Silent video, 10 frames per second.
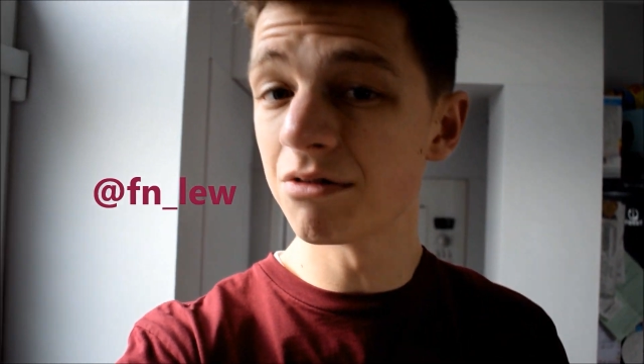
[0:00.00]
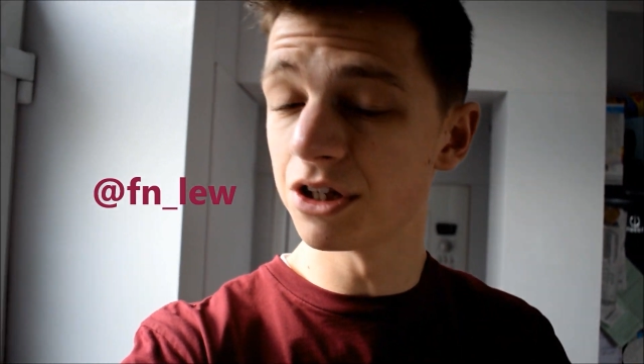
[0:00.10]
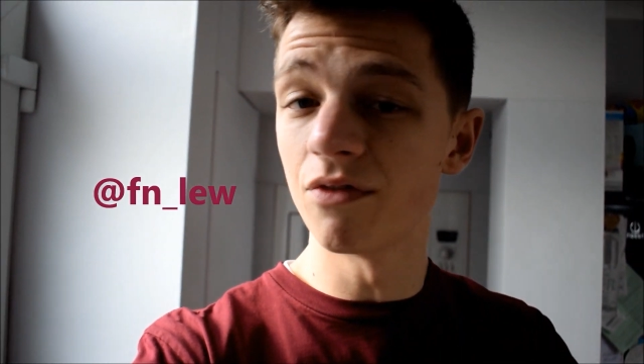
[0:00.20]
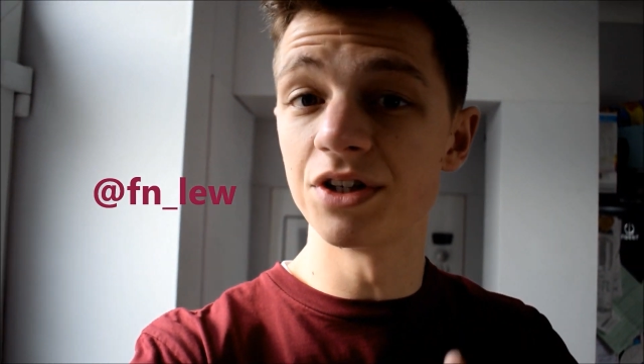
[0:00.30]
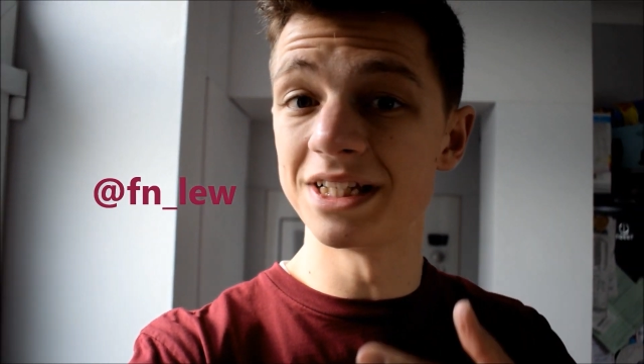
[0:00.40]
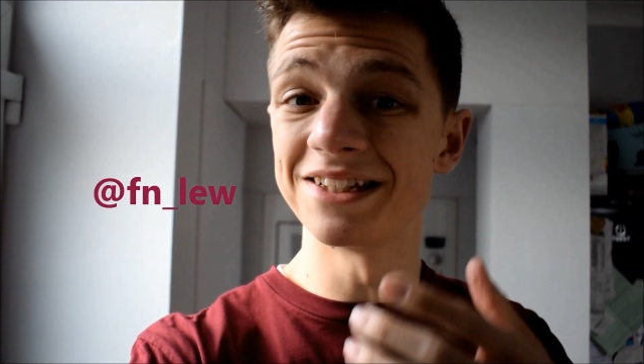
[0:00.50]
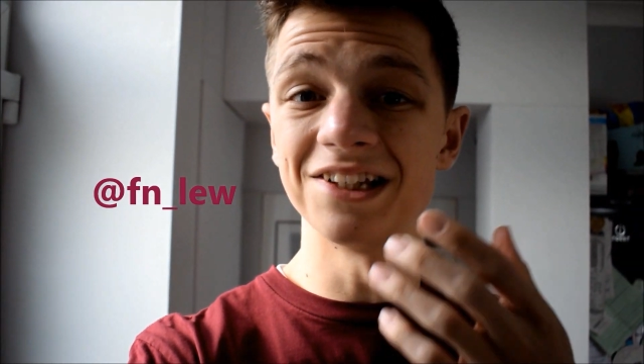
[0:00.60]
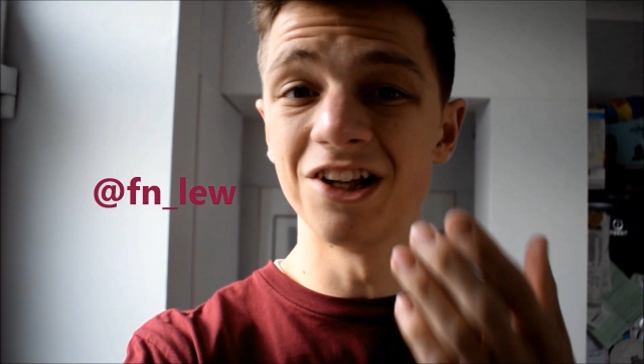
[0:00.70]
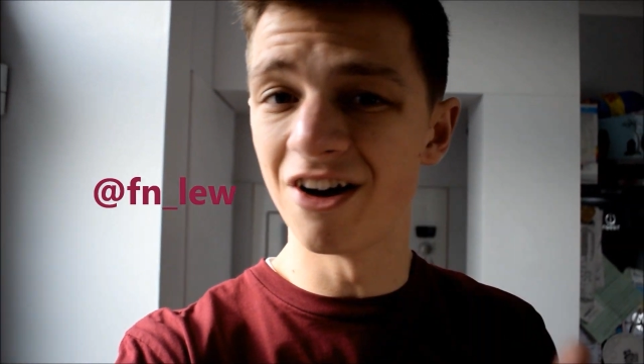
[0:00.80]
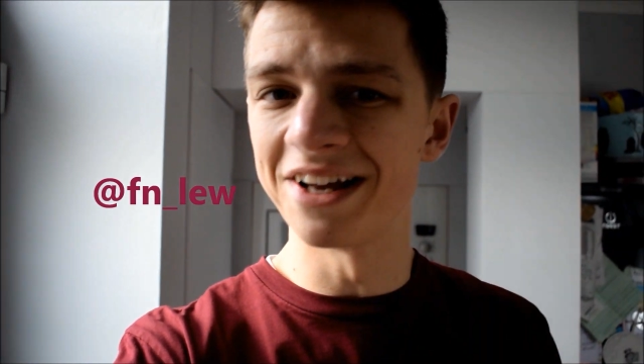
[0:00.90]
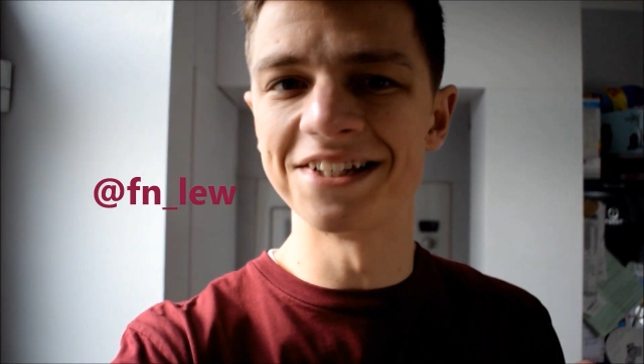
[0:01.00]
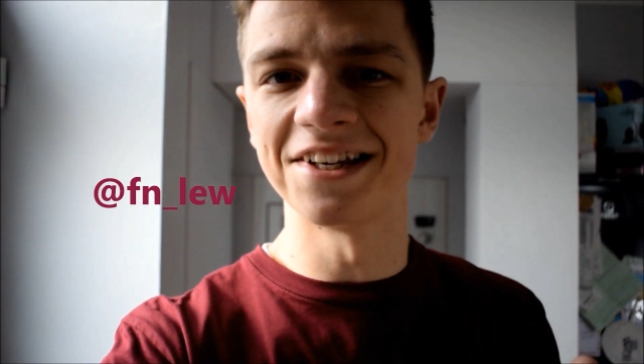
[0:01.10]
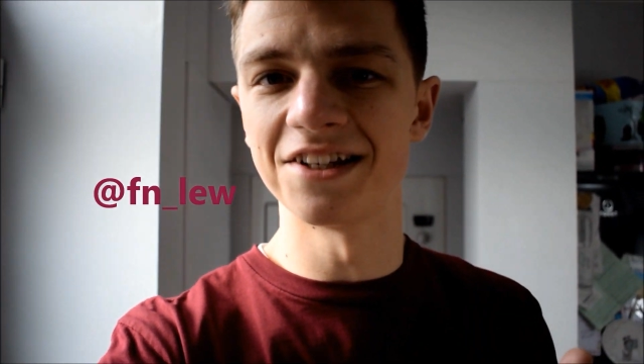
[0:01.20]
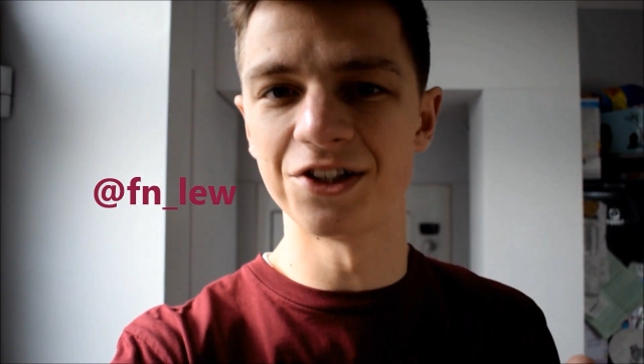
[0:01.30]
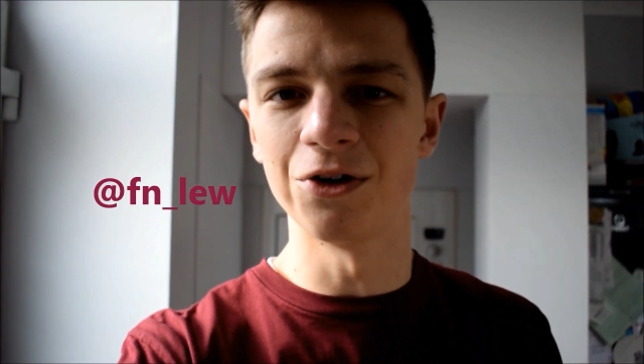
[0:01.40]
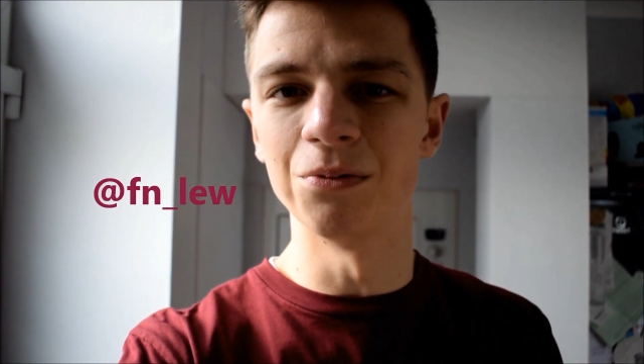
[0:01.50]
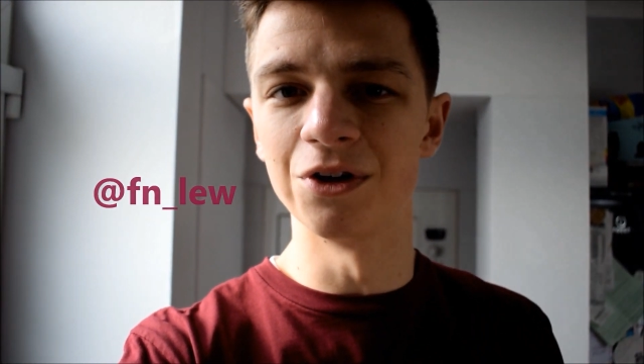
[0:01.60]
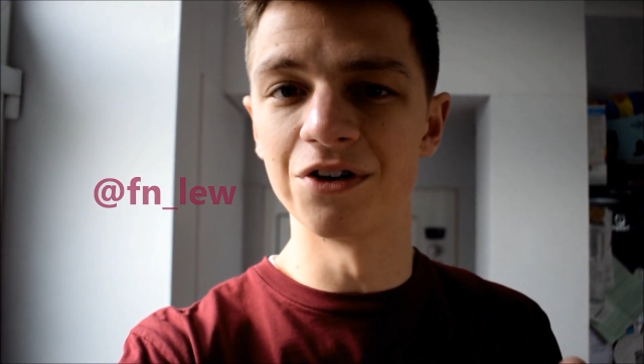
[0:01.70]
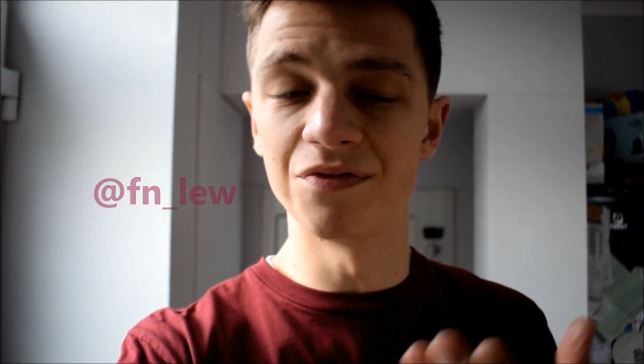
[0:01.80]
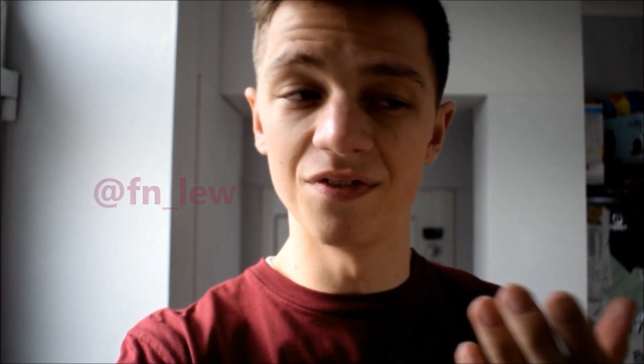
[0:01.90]
because obviously it's a lot easier to
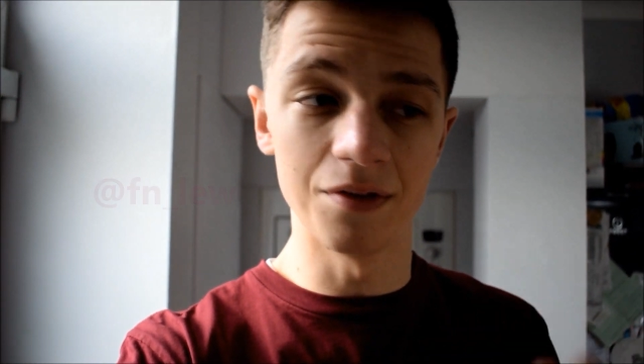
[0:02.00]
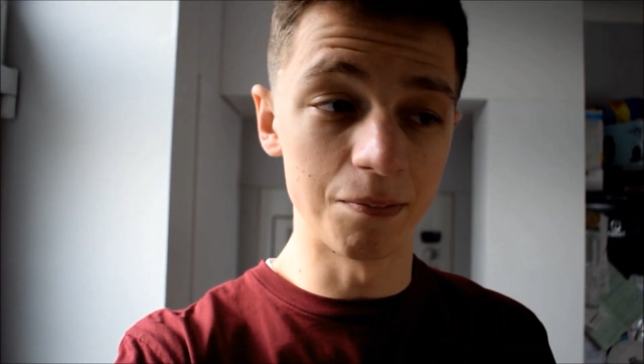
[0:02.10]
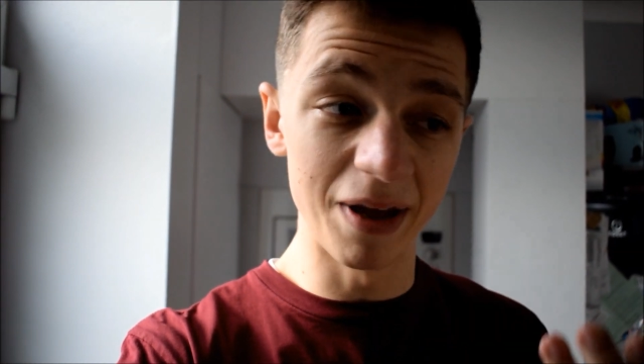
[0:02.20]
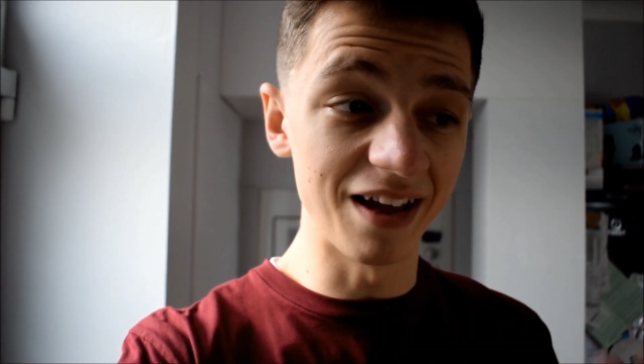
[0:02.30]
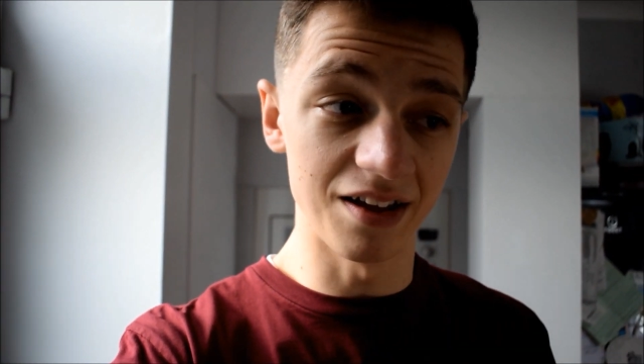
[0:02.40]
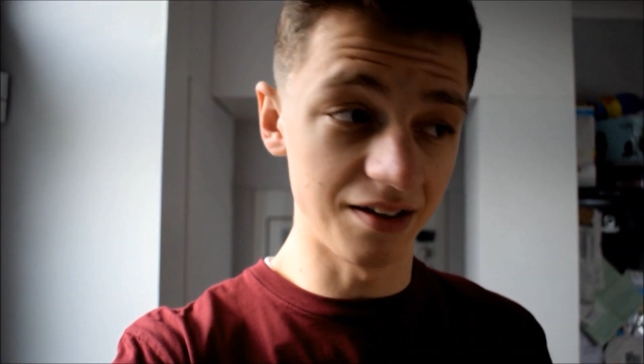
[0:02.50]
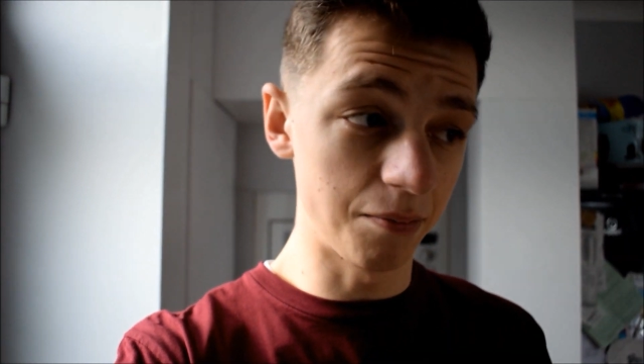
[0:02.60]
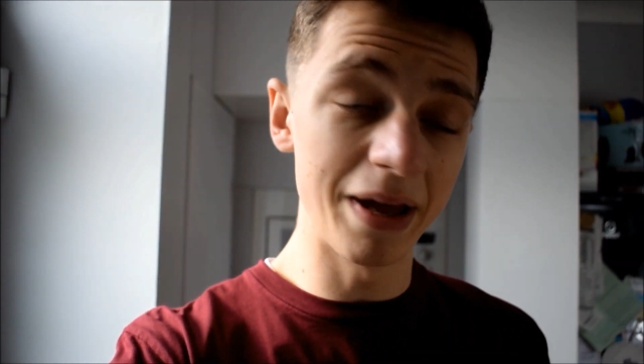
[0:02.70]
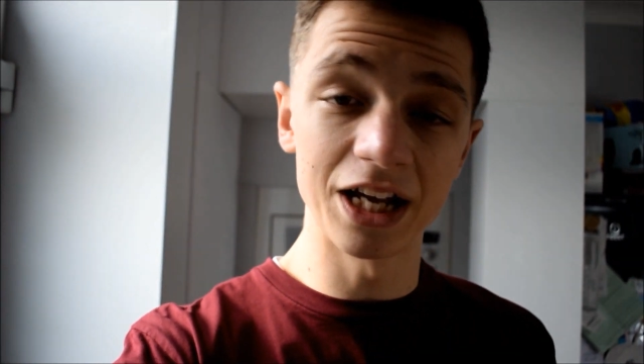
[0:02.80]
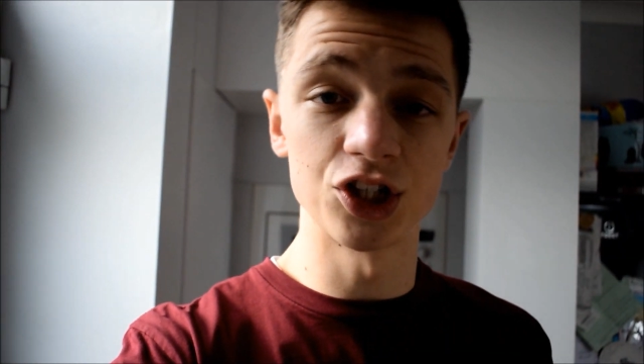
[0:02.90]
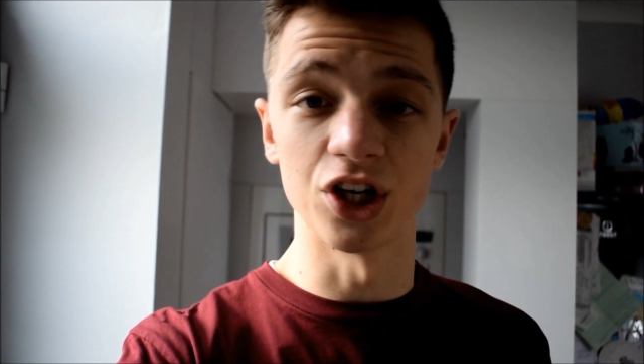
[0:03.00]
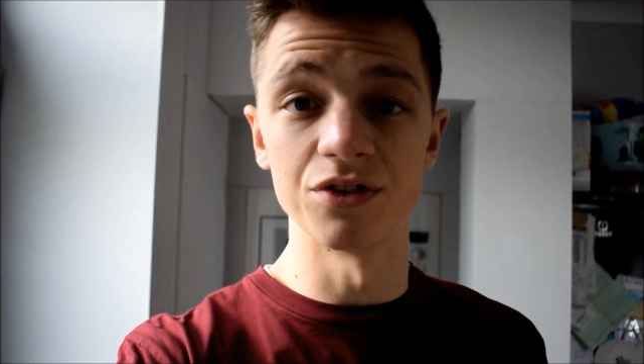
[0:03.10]
upload a picture of